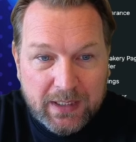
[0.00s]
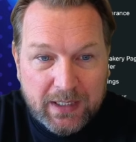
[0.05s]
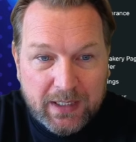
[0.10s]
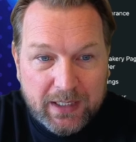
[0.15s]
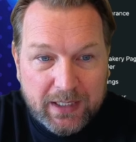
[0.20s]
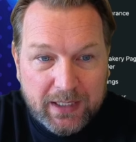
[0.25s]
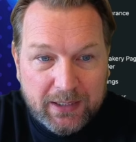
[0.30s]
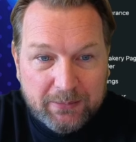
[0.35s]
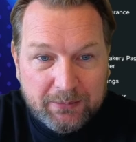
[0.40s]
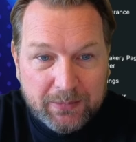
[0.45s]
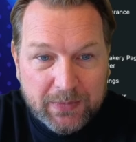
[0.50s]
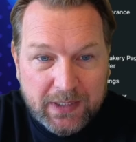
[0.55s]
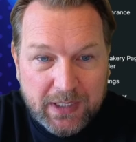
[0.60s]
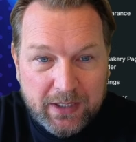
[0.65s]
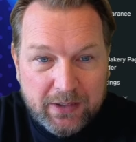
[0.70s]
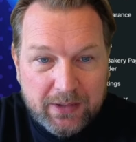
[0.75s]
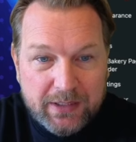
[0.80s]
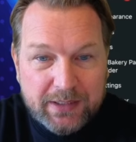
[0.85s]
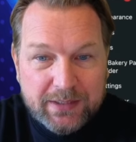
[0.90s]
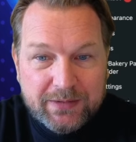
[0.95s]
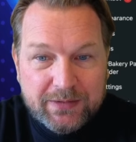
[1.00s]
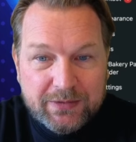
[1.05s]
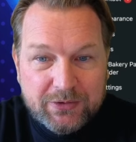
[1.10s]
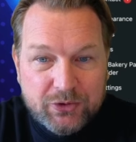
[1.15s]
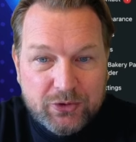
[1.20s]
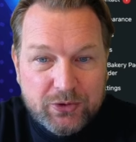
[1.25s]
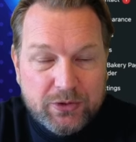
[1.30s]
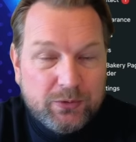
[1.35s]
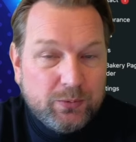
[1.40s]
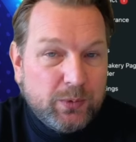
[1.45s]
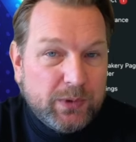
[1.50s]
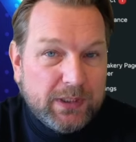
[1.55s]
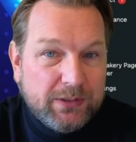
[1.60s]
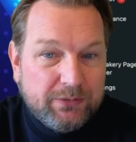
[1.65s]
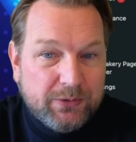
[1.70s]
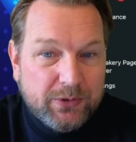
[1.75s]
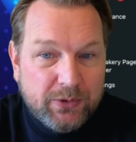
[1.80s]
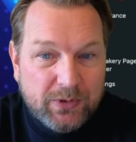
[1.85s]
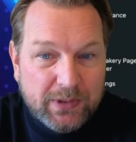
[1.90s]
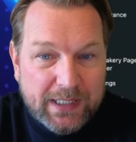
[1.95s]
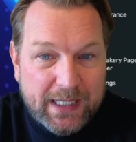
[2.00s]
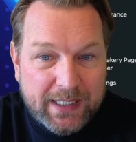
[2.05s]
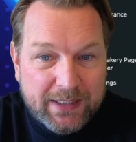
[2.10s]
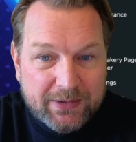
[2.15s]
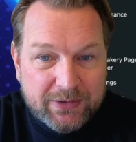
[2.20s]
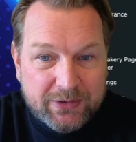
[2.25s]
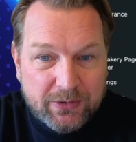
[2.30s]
But here you can choose whatever you like.